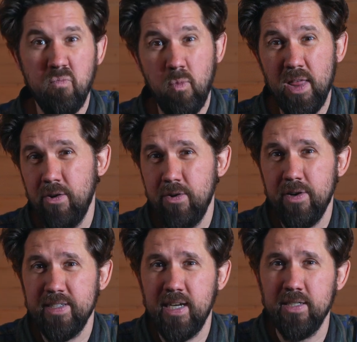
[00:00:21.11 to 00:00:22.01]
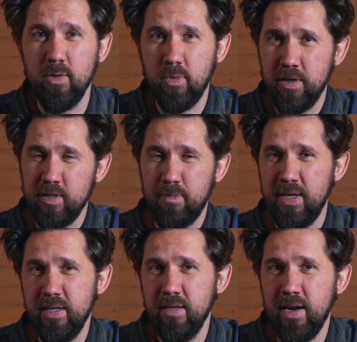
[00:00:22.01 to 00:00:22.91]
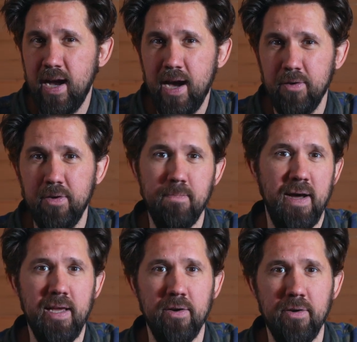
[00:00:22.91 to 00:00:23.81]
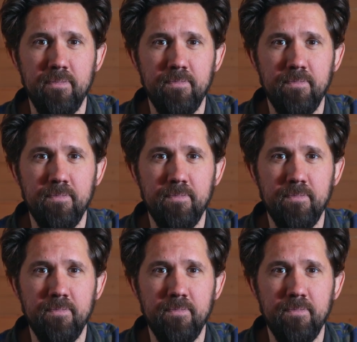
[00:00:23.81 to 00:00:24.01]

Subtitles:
whether or not it's actually worth spending your hard-earned money on.